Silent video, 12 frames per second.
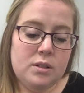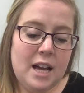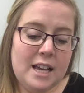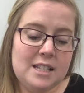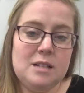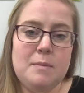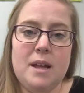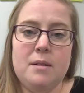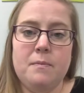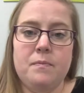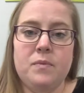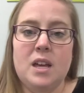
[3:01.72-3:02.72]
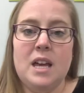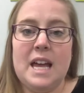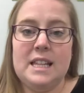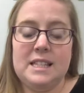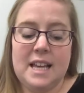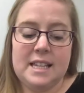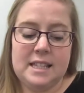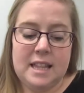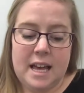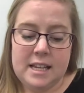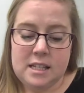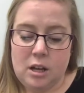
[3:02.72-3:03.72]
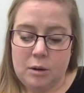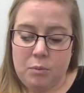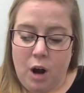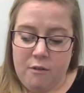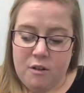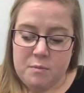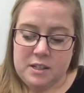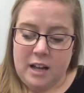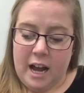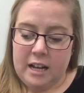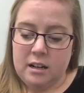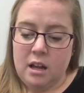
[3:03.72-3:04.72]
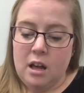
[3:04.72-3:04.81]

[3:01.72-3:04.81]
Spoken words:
Testament, it says this, in Proverbs 9,